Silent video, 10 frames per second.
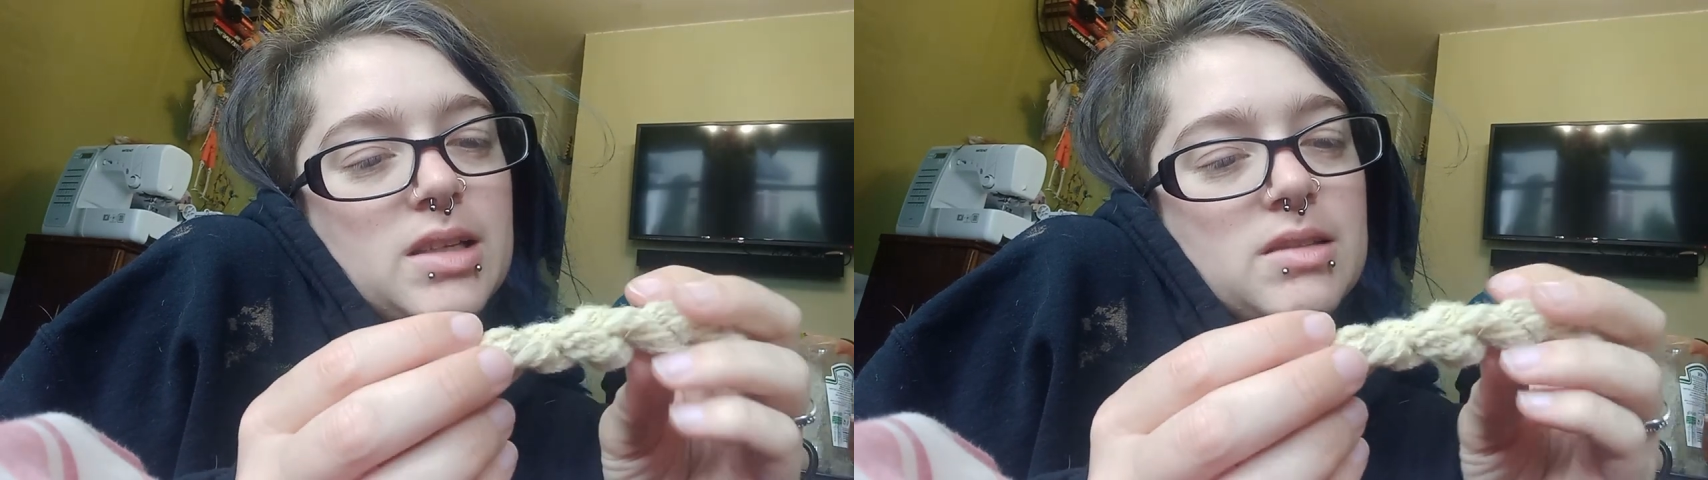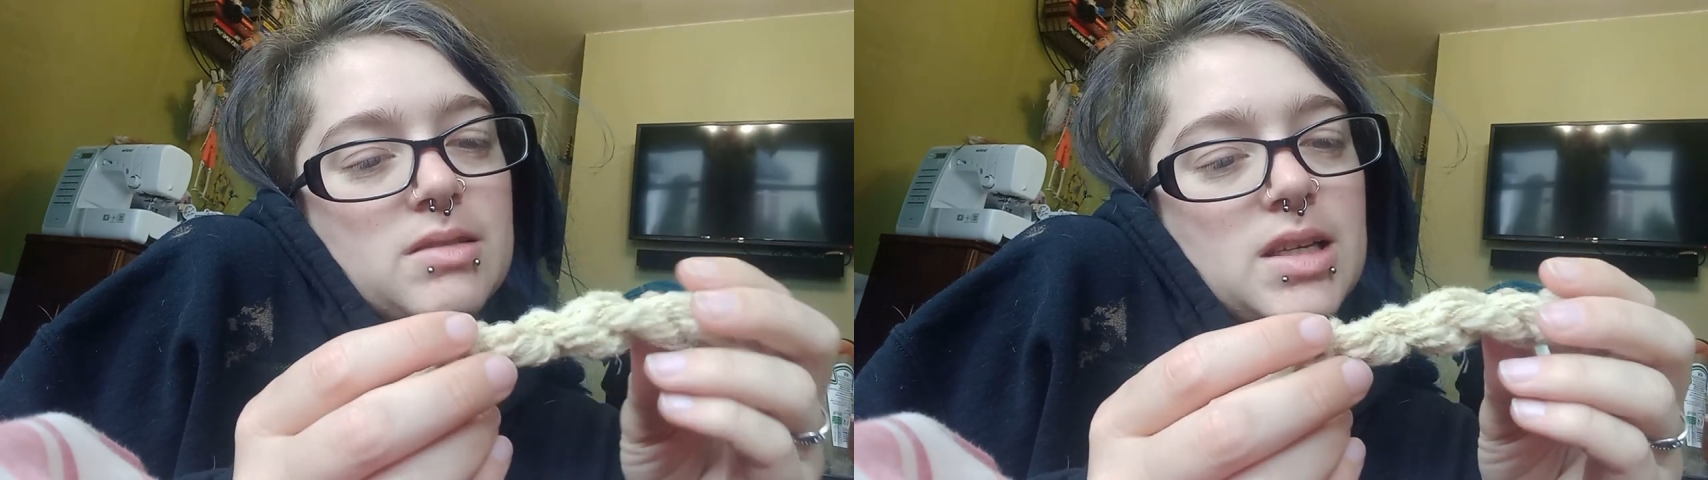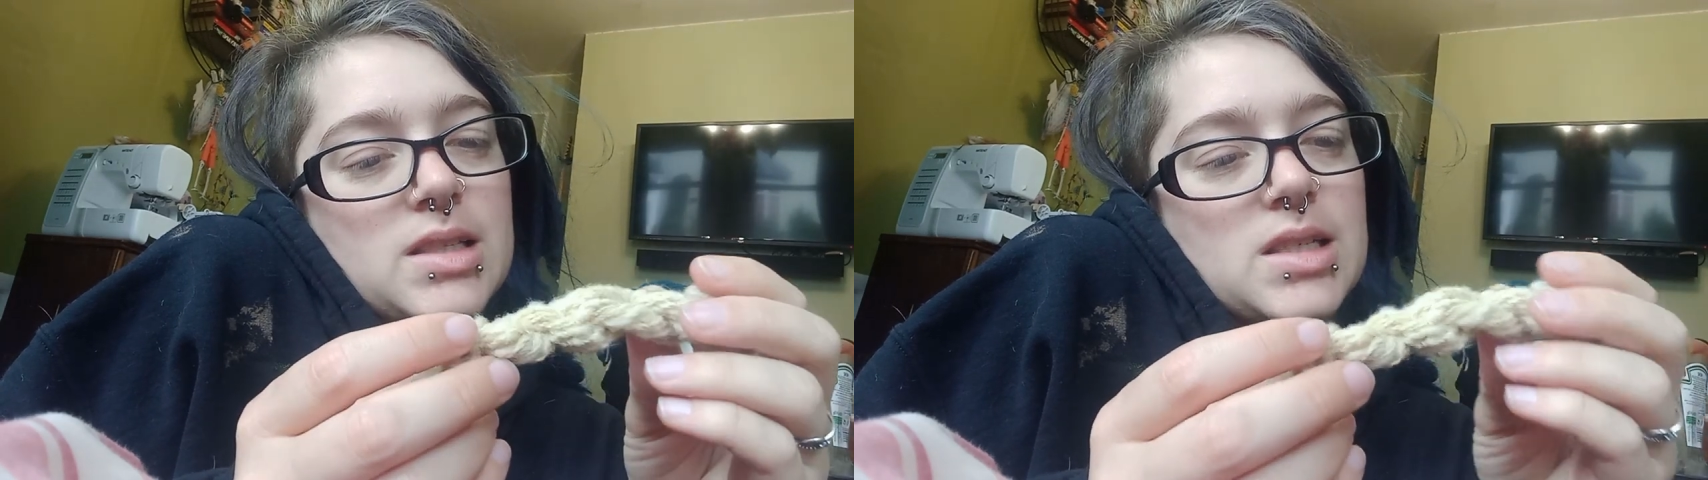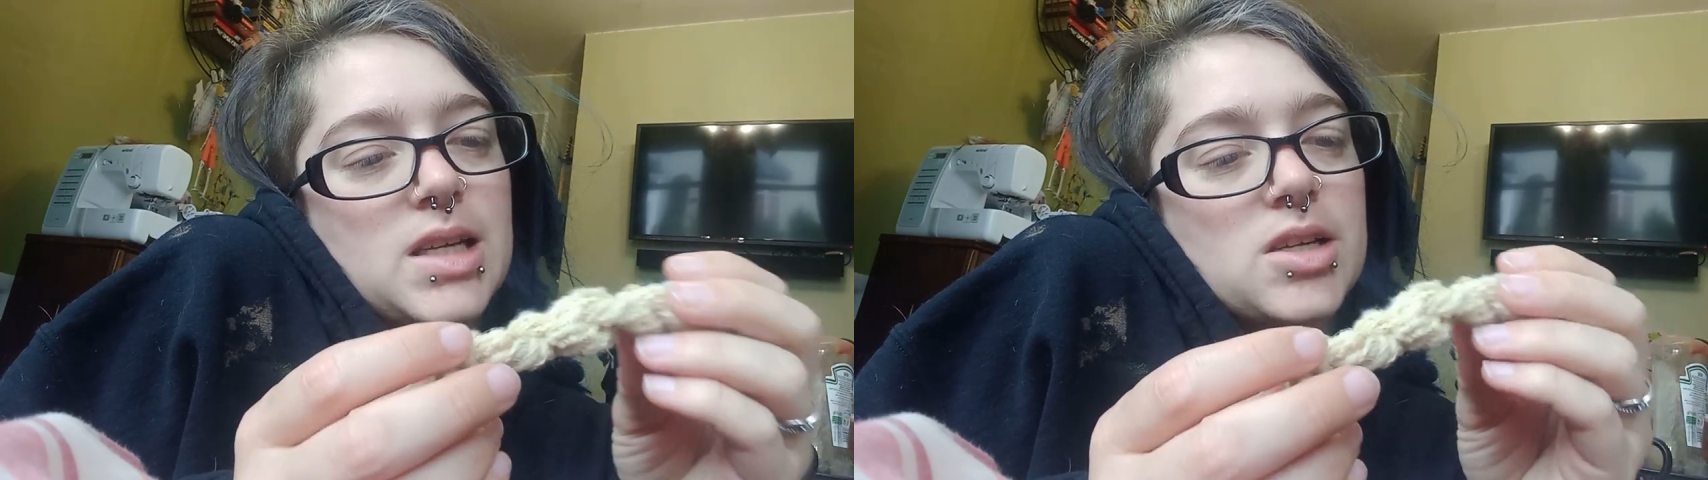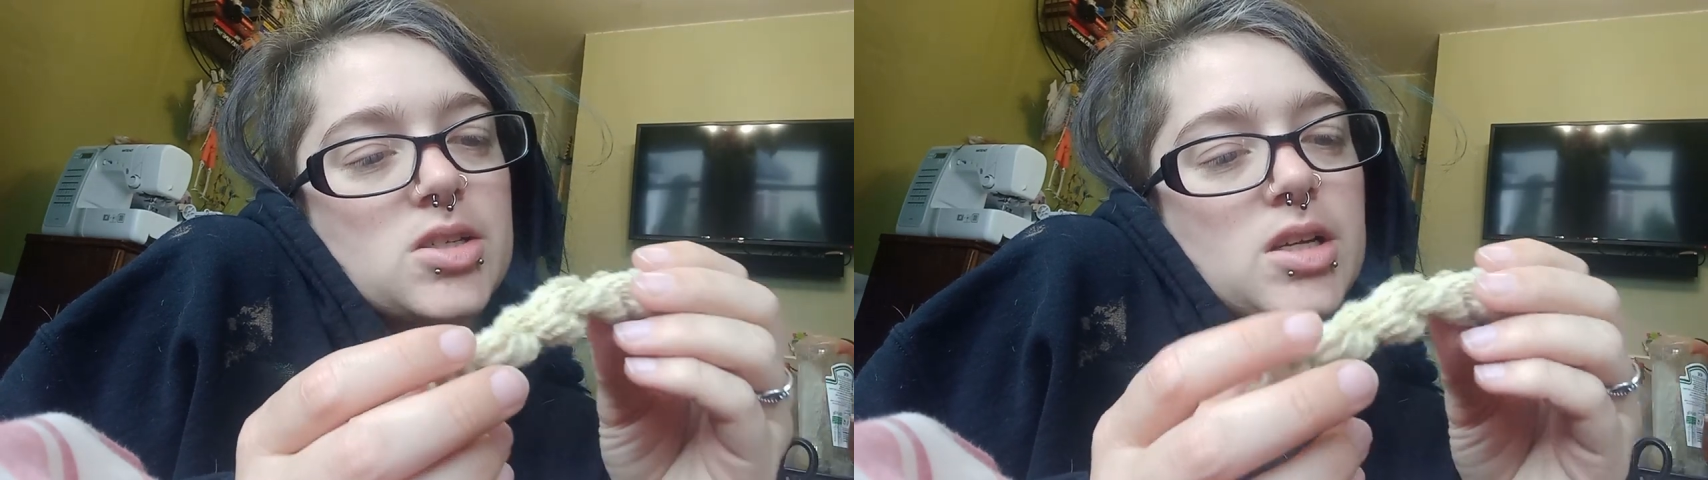in
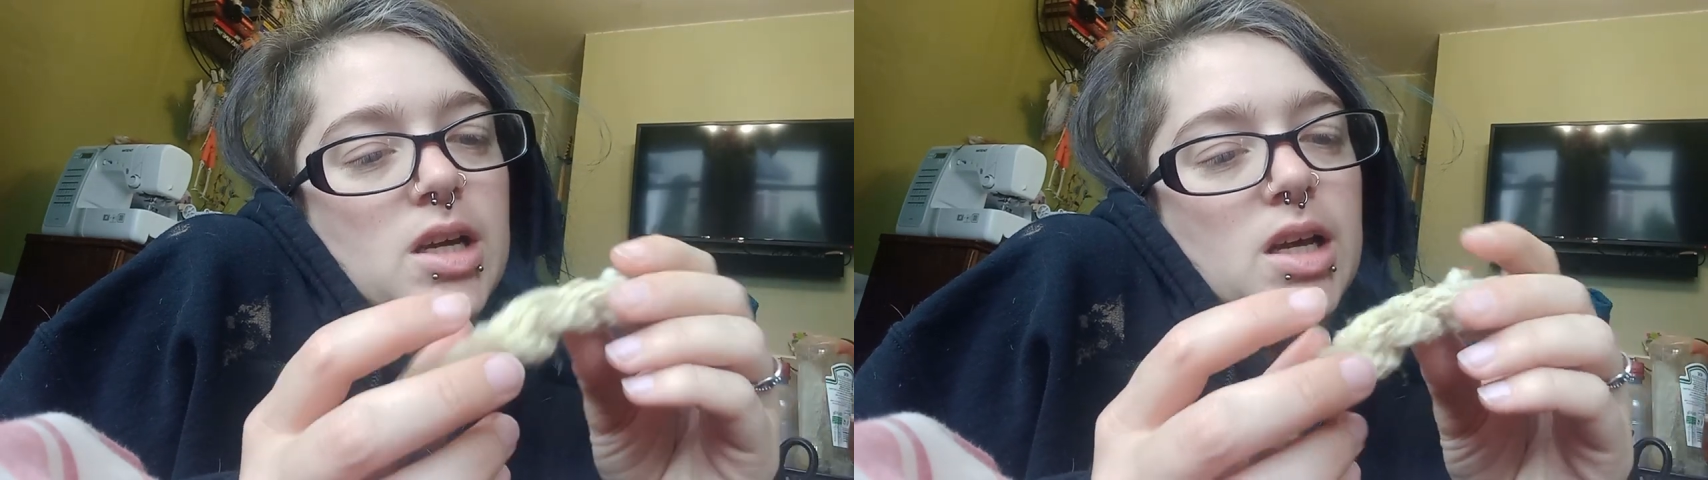stash.